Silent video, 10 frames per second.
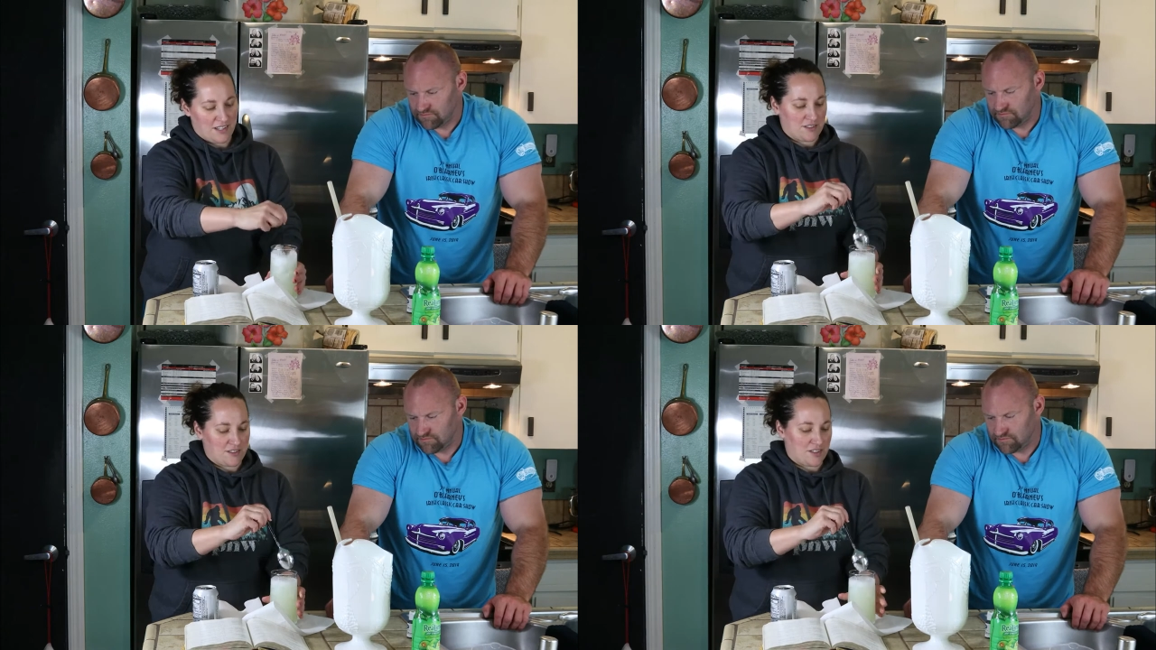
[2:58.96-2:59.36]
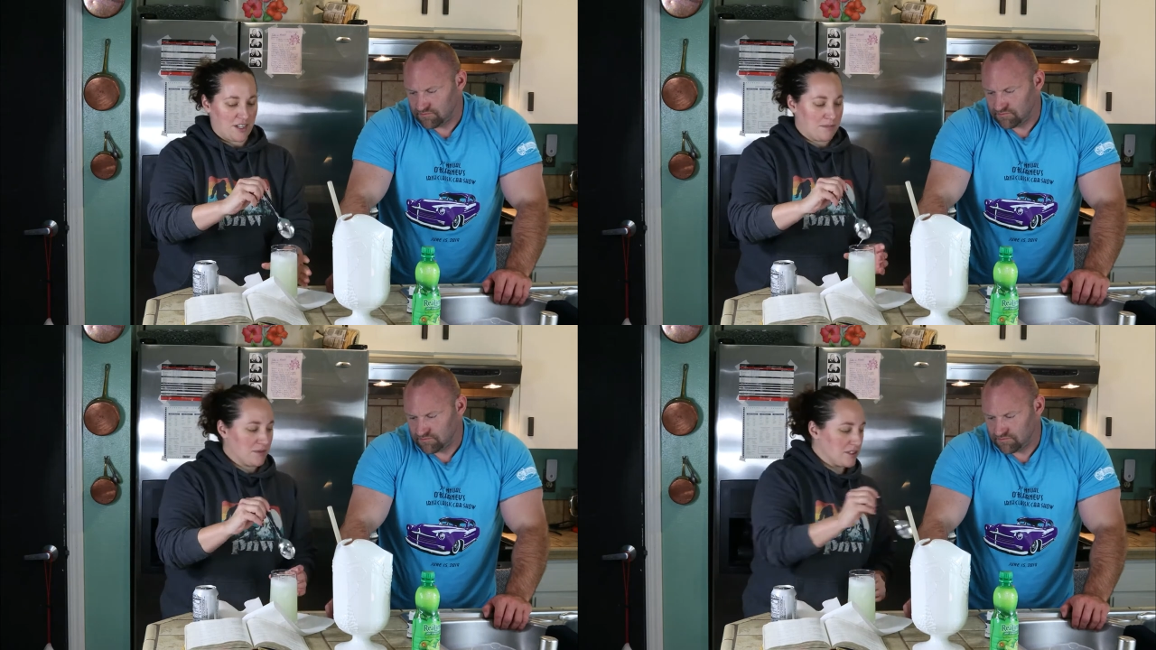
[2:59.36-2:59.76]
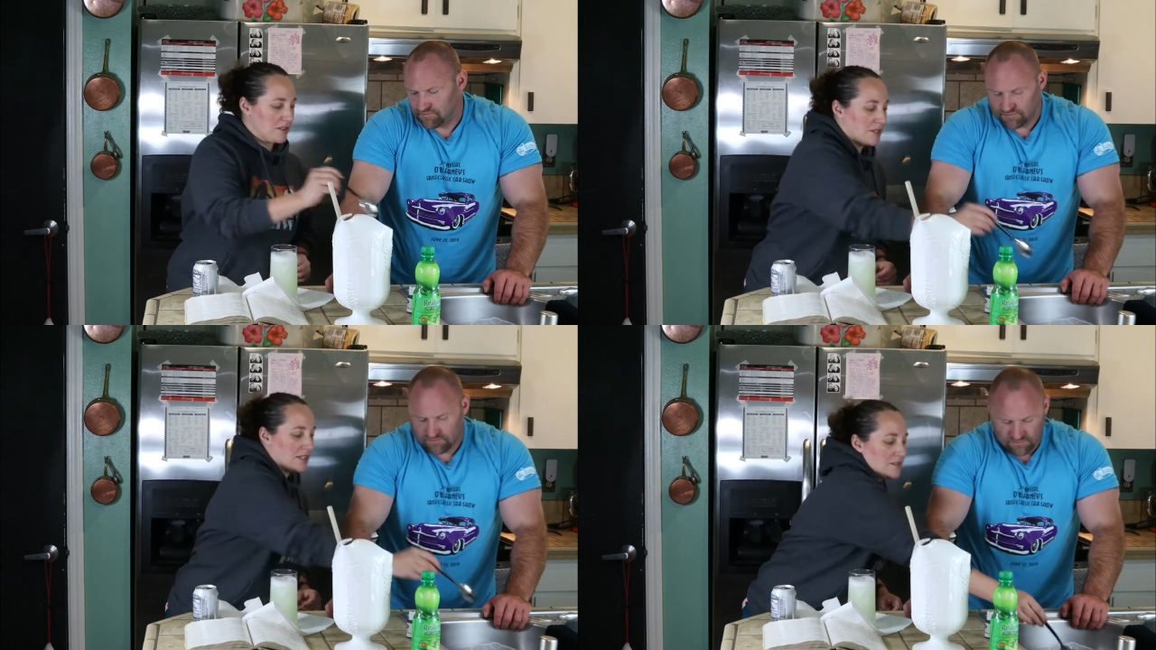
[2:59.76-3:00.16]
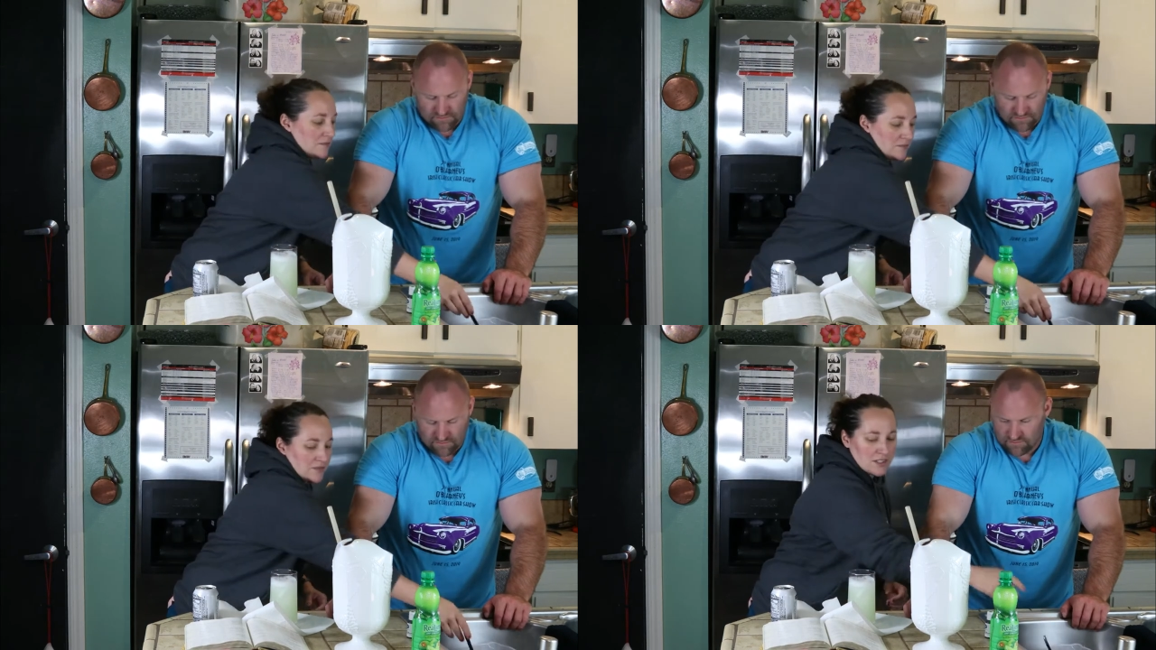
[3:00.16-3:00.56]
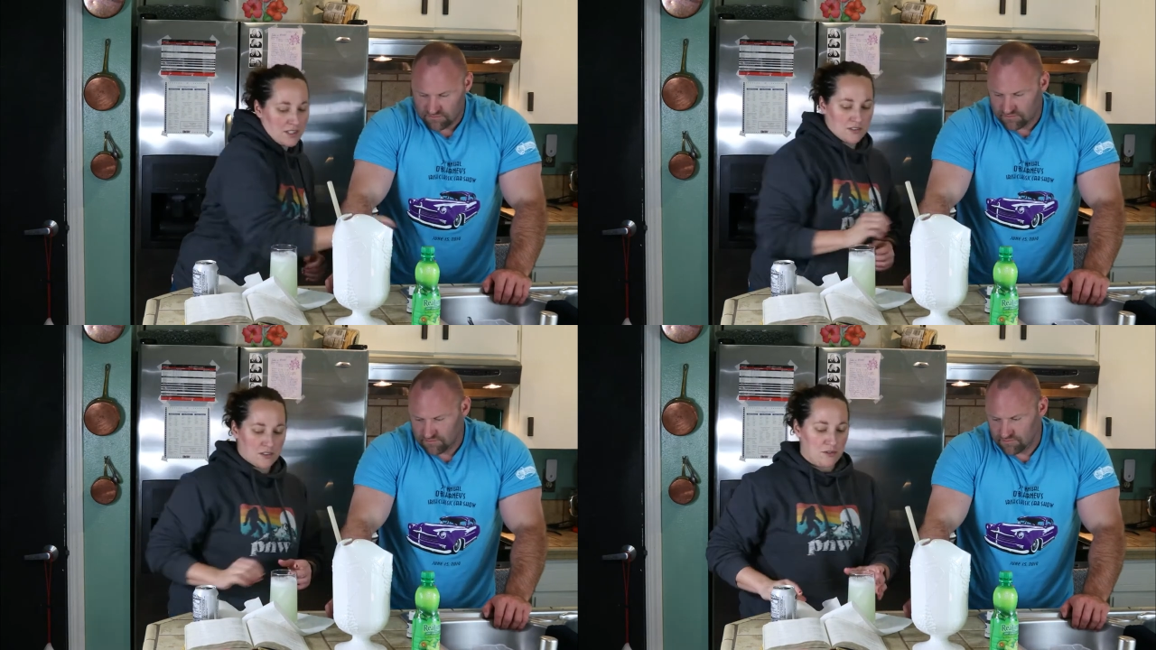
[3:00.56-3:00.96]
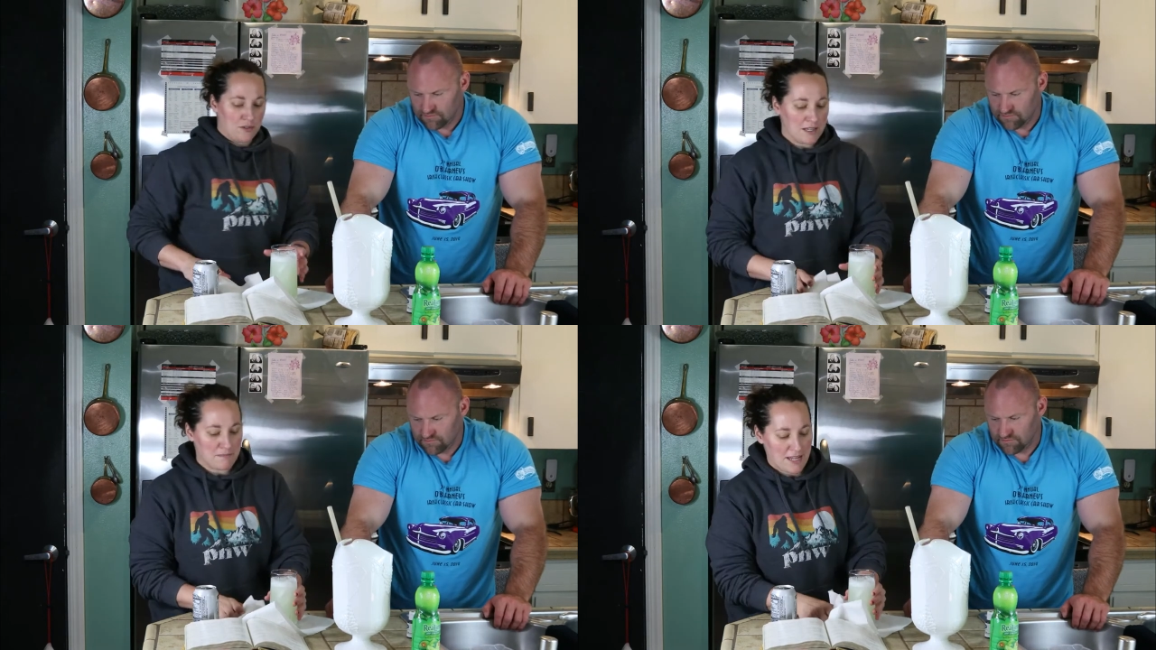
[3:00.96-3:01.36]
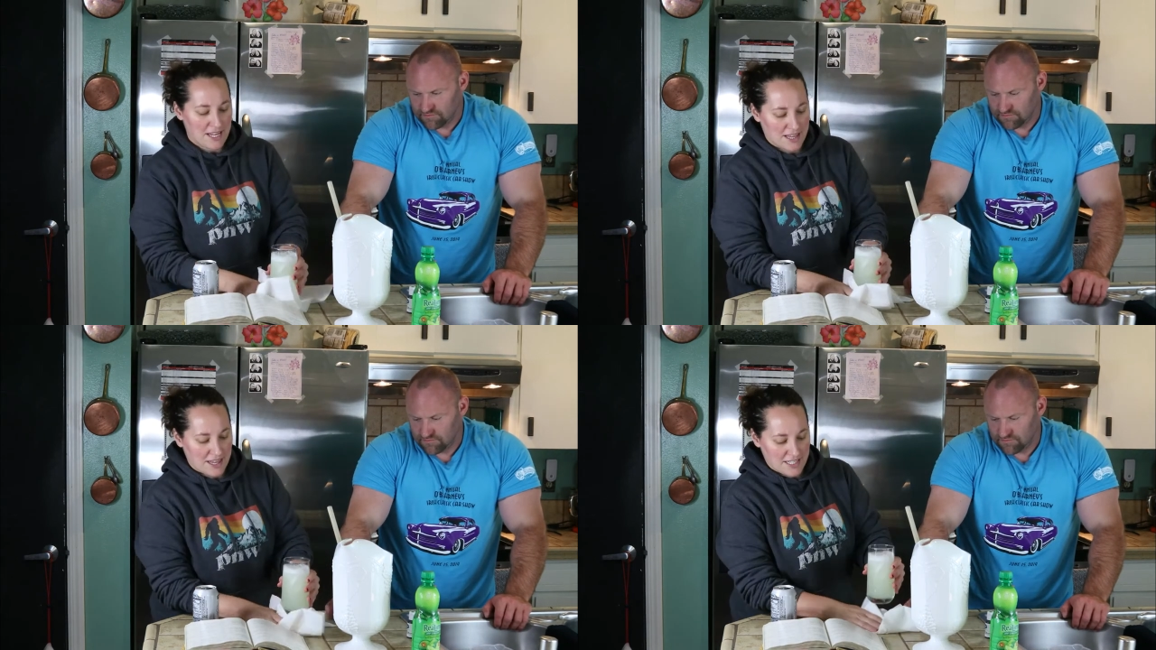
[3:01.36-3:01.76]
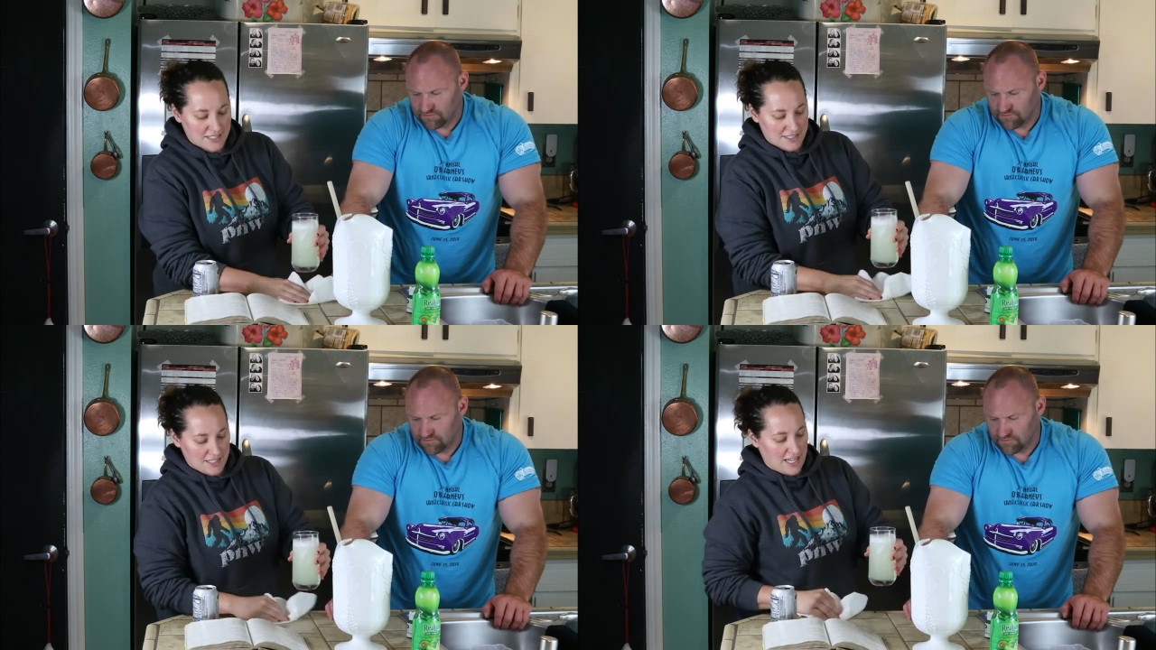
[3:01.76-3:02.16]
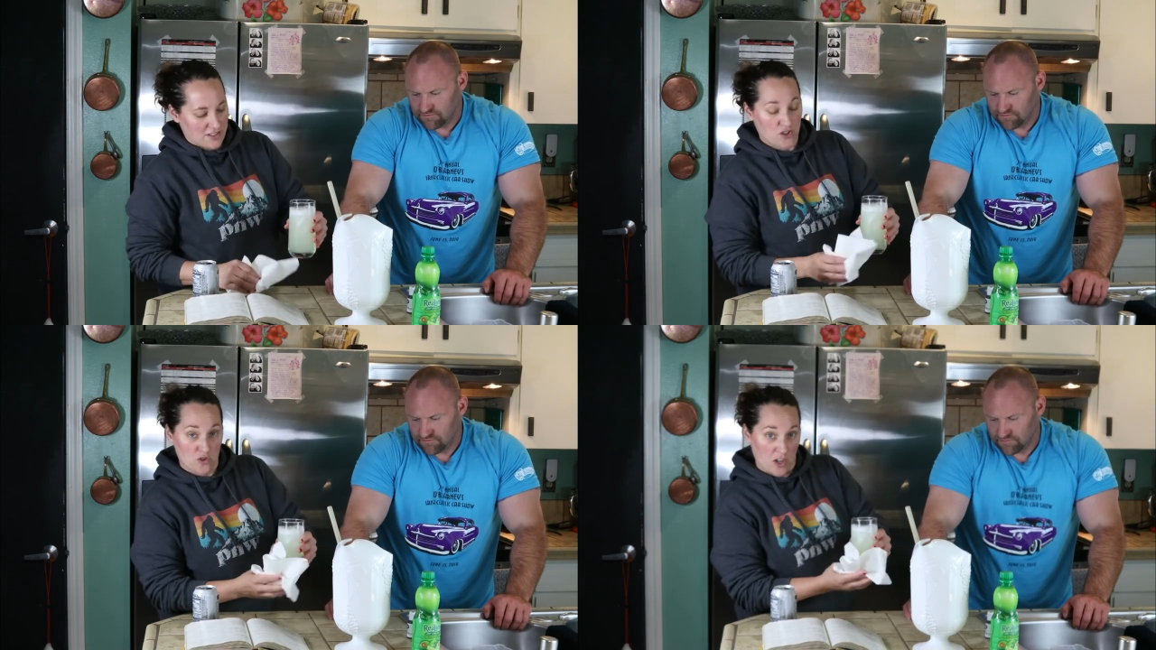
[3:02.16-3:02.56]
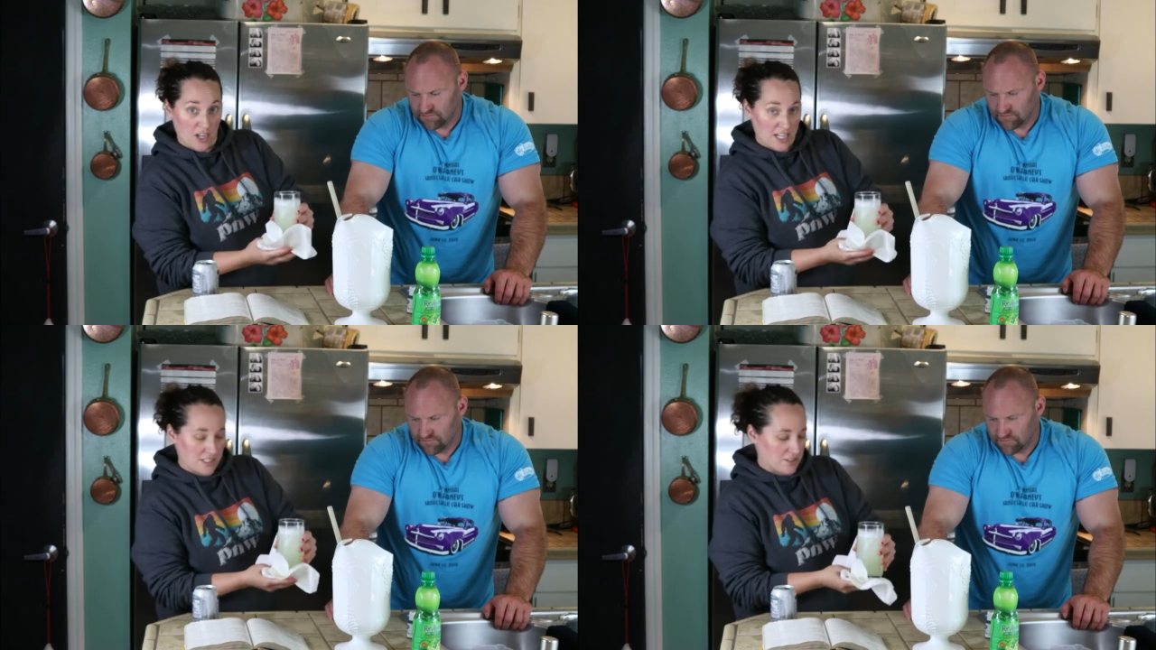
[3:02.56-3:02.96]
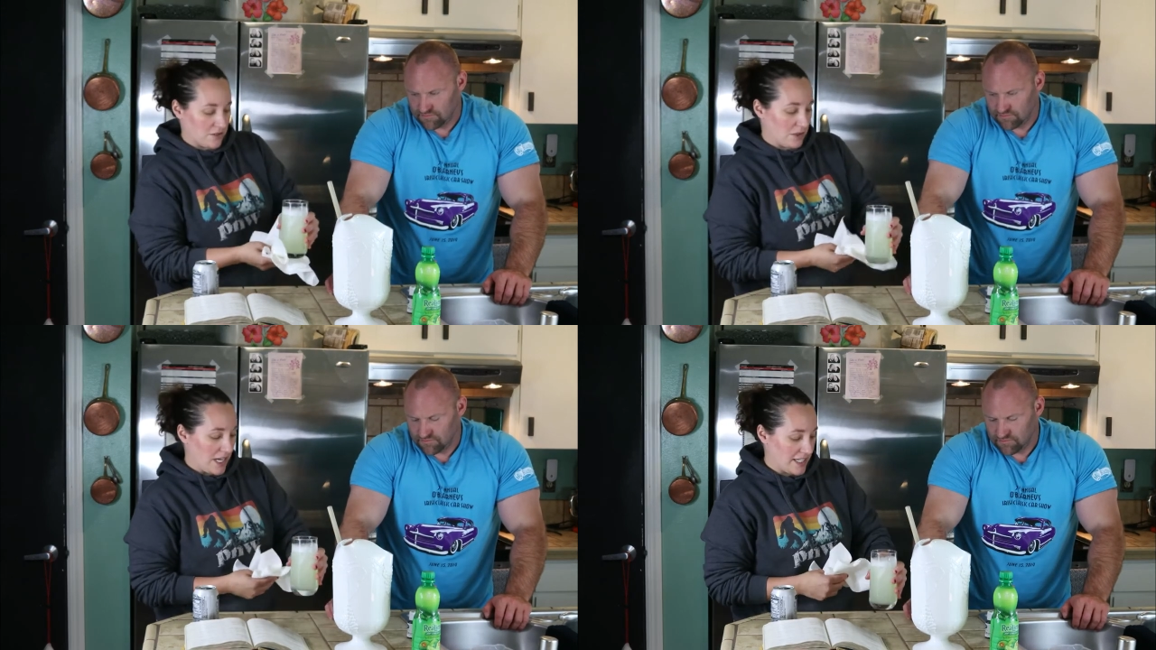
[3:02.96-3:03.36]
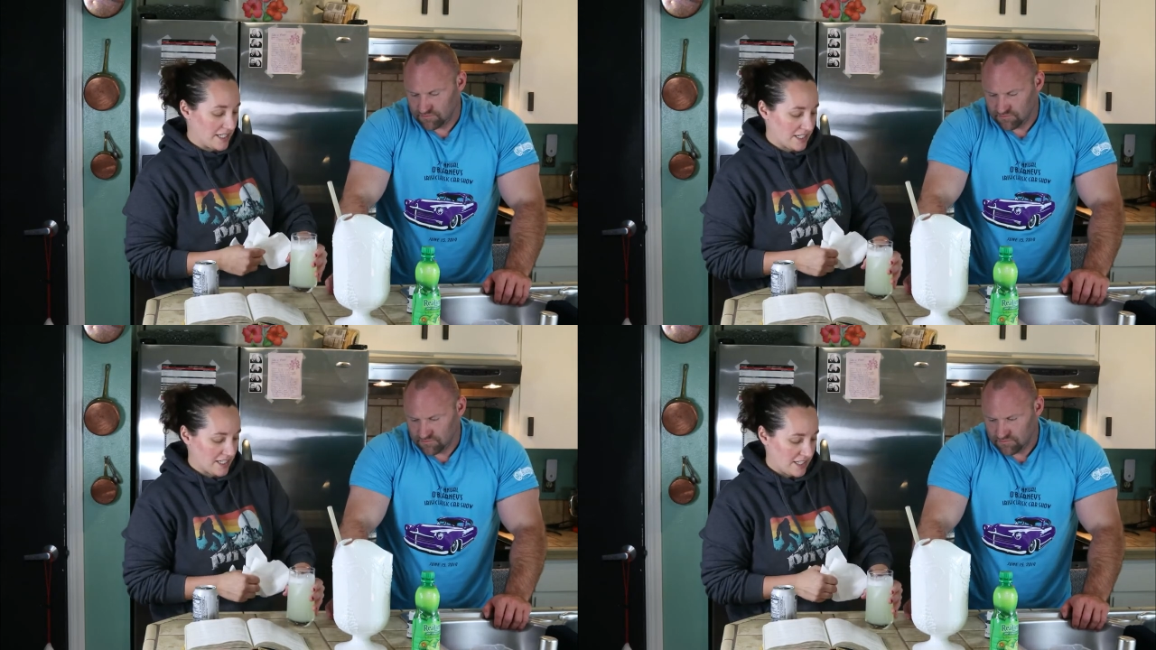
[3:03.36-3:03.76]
Speaker 1: Stir it up really well. So you can make this as strong as you like.